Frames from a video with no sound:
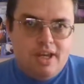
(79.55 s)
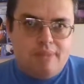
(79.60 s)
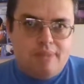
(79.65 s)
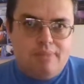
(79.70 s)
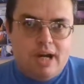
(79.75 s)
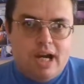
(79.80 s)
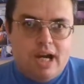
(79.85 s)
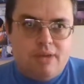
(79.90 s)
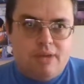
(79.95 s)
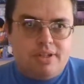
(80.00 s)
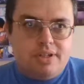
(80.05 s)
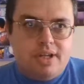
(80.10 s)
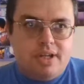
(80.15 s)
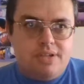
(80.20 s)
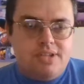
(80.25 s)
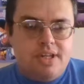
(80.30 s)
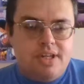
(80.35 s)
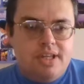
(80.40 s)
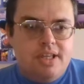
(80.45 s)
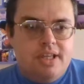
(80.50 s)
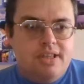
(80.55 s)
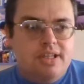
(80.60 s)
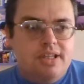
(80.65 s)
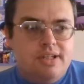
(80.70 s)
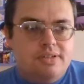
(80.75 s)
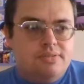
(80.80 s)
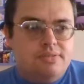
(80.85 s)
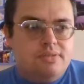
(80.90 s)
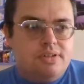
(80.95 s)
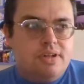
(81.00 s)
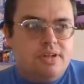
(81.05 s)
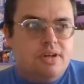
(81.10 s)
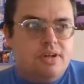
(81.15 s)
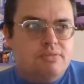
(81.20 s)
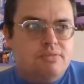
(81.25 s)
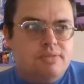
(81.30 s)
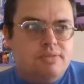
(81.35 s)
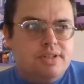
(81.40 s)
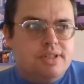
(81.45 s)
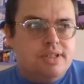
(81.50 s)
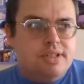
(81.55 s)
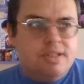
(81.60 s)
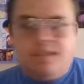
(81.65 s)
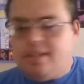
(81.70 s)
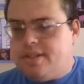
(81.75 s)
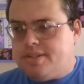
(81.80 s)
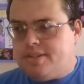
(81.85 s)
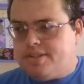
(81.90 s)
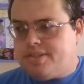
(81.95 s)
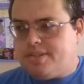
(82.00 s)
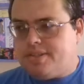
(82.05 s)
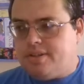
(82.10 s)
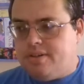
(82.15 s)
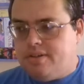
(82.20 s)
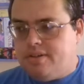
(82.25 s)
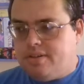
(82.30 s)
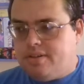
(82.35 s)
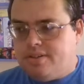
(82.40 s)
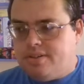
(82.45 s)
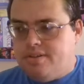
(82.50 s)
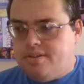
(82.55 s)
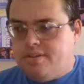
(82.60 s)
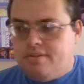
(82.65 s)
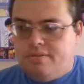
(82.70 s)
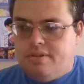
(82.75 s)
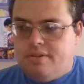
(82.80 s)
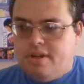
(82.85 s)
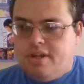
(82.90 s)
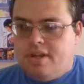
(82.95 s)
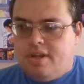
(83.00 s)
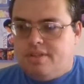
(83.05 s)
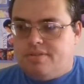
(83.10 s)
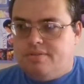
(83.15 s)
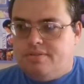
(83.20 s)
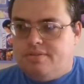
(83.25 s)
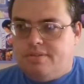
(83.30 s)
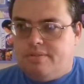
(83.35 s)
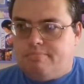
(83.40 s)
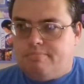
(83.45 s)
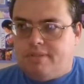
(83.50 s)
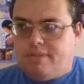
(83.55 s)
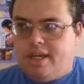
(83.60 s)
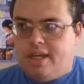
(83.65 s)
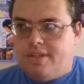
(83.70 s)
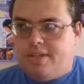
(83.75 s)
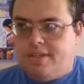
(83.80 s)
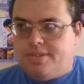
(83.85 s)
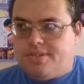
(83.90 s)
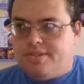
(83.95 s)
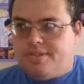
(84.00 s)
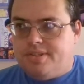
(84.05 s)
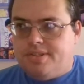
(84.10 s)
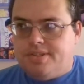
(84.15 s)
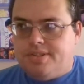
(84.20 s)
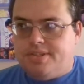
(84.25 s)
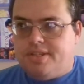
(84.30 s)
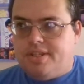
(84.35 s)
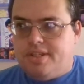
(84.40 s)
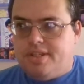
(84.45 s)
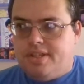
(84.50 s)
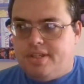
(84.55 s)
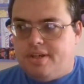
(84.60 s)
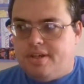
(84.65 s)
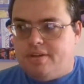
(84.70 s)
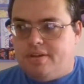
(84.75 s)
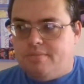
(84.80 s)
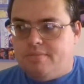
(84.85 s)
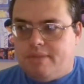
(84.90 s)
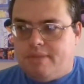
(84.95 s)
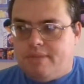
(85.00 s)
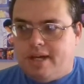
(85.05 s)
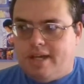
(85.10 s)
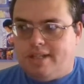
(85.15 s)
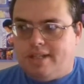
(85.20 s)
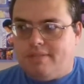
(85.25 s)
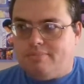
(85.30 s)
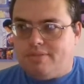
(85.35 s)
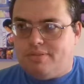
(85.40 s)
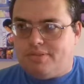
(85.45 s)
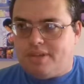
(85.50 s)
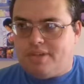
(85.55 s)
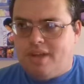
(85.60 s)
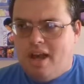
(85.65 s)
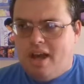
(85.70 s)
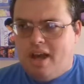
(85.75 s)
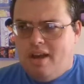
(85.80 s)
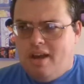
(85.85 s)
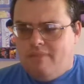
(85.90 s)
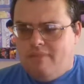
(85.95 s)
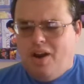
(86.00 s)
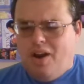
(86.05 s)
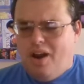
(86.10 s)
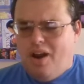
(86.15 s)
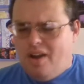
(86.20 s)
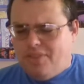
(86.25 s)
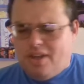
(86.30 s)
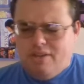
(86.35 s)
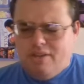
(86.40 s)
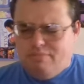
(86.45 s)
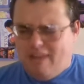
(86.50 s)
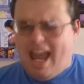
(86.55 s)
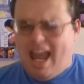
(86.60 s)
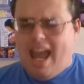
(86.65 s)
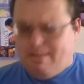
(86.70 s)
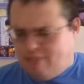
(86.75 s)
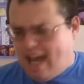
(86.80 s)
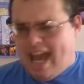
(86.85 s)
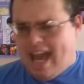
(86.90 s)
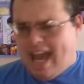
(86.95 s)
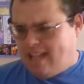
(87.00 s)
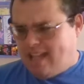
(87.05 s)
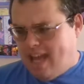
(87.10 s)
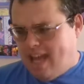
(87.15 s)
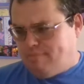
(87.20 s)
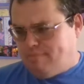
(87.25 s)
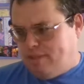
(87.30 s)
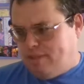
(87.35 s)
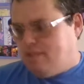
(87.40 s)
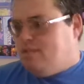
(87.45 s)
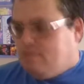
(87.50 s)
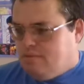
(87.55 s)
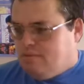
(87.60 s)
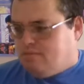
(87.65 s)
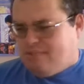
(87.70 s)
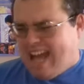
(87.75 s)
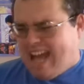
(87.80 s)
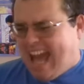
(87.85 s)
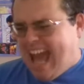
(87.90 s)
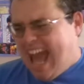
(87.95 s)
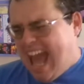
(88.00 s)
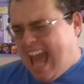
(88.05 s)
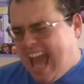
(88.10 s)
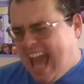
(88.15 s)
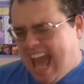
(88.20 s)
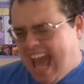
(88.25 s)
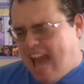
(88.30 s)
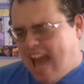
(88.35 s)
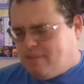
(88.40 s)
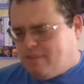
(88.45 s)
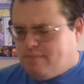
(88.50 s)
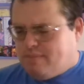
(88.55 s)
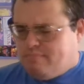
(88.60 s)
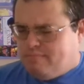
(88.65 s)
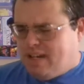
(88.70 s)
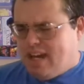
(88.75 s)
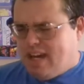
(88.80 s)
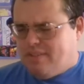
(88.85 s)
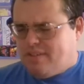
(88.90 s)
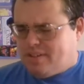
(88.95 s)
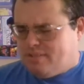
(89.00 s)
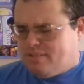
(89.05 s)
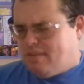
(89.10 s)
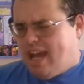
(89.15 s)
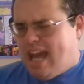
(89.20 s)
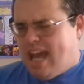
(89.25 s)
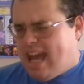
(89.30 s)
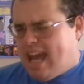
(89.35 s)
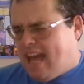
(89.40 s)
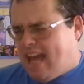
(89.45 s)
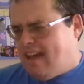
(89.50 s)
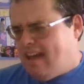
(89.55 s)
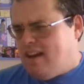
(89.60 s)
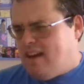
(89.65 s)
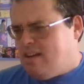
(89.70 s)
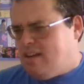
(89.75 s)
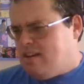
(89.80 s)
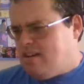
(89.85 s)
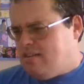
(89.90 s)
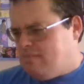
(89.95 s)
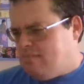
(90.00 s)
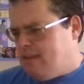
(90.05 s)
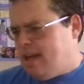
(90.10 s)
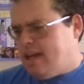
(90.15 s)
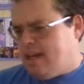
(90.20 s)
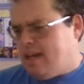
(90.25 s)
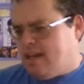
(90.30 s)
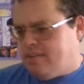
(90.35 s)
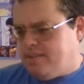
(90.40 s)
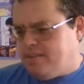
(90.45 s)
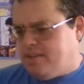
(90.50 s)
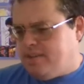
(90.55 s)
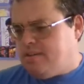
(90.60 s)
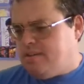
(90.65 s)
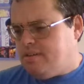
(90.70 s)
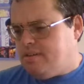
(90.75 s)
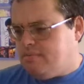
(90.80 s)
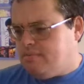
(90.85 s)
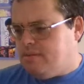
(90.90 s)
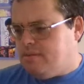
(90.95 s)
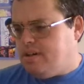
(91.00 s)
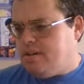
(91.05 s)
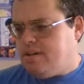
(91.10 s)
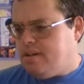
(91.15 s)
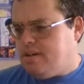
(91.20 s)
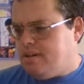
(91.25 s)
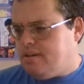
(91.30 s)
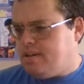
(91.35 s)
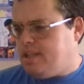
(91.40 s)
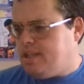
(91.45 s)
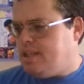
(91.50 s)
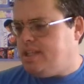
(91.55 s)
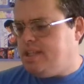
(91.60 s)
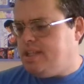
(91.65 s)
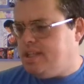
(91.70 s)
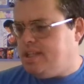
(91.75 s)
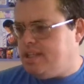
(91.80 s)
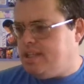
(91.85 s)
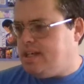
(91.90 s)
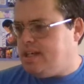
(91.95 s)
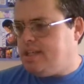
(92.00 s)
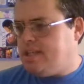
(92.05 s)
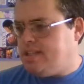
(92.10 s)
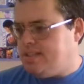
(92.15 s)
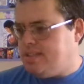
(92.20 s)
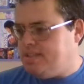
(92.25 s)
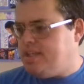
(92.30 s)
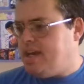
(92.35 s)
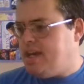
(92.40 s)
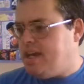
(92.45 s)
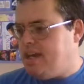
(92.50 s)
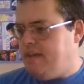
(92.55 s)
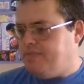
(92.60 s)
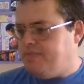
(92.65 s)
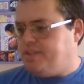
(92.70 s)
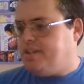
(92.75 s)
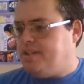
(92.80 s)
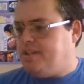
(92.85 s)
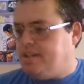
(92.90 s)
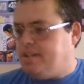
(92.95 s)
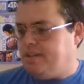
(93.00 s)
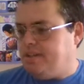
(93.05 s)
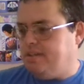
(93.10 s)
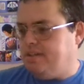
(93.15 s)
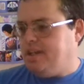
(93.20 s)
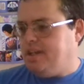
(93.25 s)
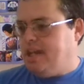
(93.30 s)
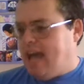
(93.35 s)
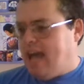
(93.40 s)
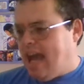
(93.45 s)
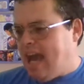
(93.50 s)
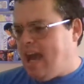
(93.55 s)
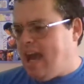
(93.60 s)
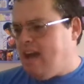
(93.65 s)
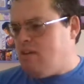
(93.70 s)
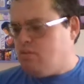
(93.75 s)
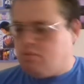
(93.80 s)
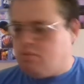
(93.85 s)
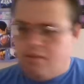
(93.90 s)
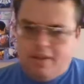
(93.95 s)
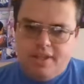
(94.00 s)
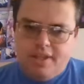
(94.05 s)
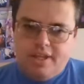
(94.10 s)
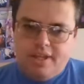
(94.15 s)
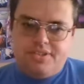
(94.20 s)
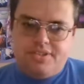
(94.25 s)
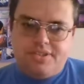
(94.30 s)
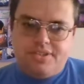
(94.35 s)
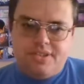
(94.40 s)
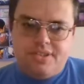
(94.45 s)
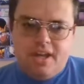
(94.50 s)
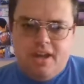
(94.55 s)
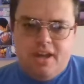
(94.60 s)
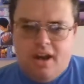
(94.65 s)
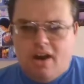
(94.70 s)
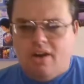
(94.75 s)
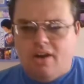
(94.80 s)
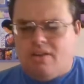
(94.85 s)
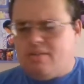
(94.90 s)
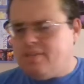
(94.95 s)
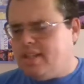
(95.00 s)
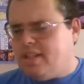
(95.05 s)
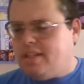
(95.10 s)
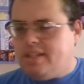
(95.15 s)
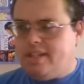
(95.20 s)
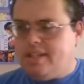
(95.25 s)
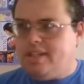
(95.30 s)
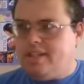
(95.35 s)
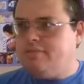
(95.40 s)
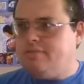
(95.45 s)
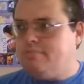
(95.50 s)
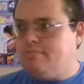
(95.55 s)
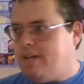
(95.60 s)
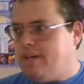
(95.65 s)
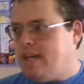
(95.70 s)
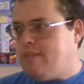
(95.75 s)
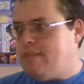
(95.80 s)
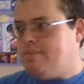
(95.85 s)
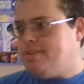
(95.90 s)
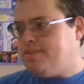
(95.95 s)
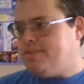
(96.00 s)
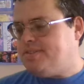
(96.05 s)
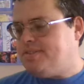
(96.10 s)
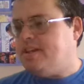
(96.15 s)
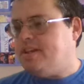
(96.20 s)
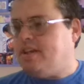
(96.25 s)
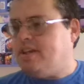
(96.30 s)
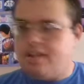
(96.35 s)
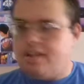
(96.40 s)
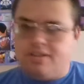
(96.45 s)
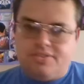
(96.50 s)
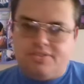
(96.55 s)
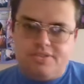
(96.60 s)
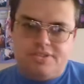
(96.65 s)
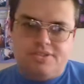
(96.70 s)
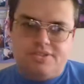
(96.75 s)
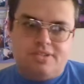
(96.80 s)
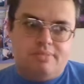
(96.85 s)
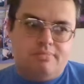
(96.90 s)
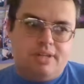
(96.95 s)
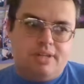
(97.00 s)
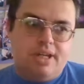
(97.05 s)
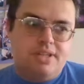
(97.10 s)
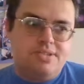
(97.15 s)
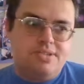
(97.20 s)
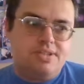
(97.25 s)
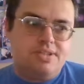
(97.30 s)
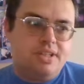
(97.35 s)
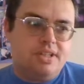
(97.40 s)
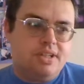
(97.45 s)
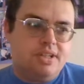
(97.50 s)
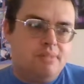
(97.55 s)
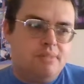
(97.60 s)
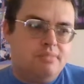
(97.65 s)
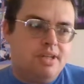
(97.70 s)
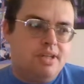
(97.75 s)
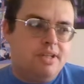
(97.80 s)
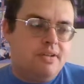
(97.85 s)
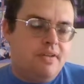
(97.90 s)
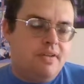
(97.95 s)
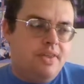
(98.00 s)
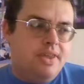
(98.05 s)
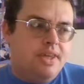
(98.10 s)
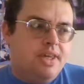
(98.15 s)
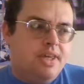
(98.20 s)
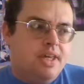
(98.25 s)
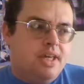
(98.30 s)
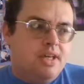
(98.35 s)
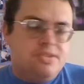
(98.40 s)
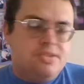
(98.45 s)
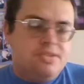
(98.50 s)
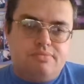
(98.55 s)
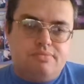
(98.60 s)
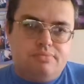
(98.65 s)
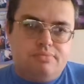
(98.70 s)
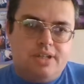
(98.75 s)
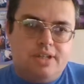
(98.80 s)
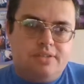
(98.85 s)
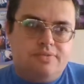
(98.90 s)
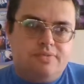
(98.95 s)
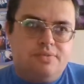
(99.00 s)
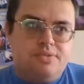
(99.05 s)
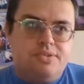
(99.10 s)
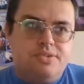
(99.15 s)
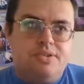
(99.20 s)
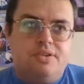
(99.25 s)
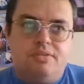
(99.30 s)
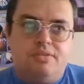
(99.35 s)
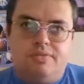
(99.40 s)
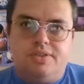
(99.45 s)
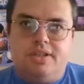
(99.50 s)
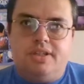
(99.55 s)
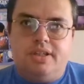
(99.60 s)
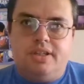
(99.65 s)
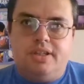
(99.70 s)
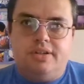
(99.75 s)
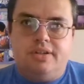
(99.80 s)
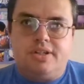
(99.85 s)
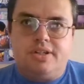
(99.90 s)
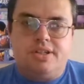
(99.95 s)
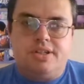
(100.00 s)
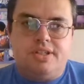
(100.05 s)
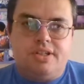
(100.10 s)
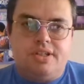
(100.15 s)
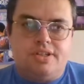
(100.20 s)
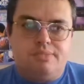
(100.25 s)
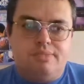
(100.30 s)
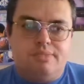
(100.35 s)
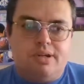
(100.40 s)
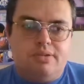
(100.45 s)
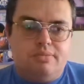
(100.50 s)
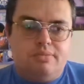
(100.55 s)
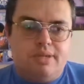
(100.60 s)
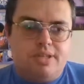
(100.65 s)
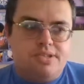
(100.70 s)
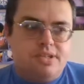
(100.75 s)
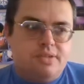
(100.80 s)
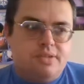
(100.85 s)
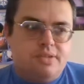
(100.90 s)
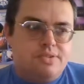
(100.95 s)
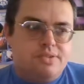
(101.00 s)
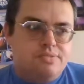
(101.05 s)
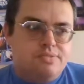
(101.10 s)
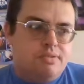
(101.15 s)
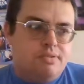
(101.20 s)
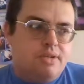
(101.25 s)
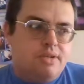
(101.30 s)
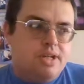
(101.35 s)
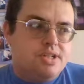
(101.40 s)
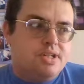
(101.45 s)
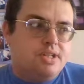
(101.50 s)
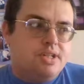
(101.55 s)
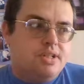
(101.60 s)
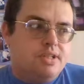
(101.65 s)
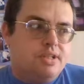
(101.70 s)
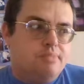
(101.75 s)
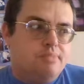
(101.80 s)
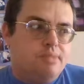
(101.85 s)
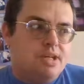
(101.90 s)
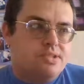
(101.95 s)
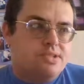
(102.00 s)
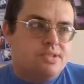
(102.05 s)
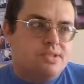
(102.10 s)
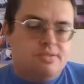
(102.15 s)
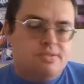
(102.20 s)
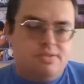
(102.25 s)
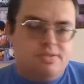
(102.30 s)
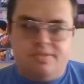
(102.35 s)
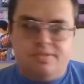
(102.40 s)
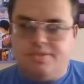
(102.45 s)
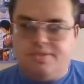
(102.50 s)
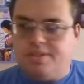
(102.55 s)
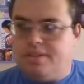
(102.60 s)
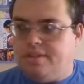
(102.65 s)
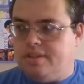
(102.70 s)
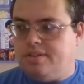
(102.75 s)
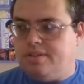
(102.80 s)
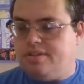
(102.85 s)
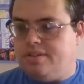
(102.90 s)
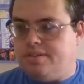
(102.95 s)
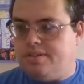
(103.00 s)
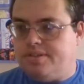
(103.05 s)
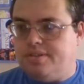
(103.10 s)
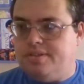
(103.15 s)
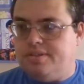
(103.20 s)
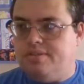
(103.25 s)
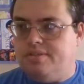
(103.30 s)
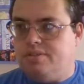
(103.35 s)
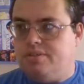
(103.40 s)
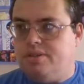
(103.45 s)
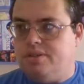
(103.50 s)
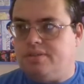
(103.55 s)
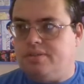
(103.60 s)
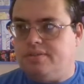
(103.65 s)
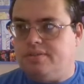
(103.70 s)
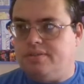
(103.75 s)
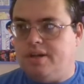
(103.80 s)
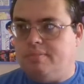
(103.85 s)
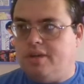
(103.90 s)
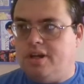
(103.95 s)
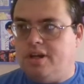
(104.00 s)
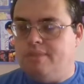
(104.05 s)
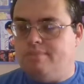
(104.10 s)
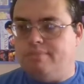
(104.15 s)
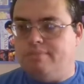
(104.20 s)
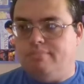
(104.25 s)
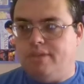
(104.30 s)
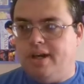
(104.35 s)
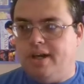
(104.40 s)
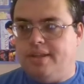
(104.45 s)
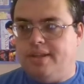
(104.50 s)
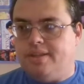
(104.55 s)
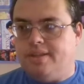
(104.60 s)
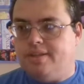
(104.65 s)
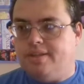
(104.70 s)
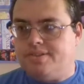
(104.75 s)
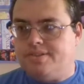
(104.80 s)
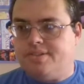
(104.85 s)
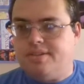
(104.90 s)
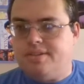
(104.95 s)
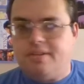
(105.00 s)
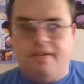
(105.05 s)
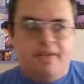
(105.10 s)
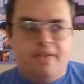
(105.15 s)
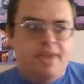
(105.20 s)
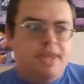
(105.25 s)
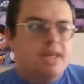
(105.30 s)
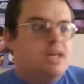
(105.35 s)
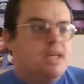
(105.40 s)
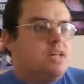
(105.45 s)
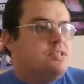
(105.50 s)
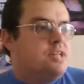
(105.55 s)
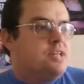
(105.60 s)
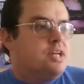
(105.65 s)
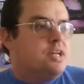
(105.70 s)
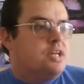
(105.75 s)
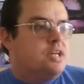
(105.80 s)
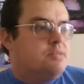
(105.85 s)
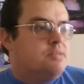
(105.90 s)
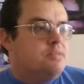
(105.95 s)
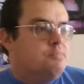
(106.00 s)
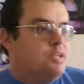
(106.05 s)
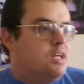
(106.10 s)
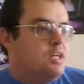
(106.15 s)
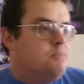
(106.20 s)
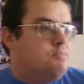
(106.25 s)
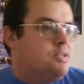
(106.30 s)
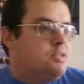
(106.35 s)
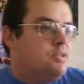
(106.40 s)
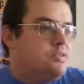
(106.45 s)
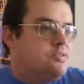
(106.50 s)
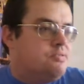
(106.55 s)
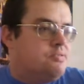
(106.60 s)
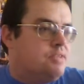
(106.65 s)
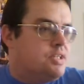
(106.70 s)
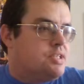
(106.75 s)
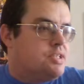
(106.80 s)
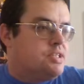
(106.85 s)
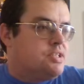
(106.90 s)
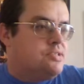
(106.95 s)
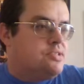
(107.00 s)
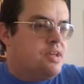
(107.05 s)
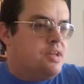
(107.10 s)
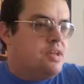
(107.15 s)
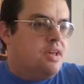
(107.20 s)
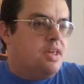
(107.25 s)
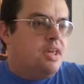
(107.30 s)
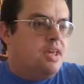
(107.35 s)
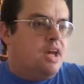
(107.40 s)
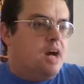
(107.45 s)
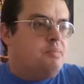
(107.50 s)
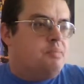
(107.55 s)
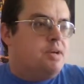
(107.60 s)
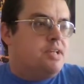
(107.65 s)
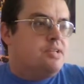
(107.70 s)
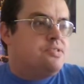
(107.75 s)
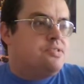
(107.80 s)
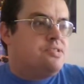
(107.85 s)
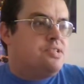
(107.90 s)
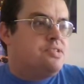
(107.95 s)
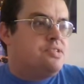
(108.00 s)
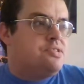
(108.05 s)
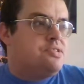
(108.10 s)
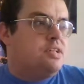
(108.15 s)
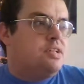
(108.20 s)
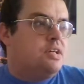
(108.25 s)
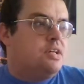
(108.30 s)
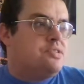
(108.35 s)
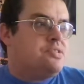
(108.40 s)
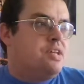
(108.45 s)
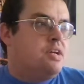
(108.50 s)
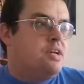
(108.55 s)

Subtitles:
part where he goes, little girl will escort you to the places in your mind. And Prince goes, for the red, white, and blue, wow, the mother cry around the world in a day. Ow! It's just, oh, the little baby sing. It's just amazing, I mean, it's a wonderful song with the lyrics, it's all about self-exploration and, basically introducing, to this new world of open-mindedness and taking your mind beyond directions. I mean, it's easily, I'd say,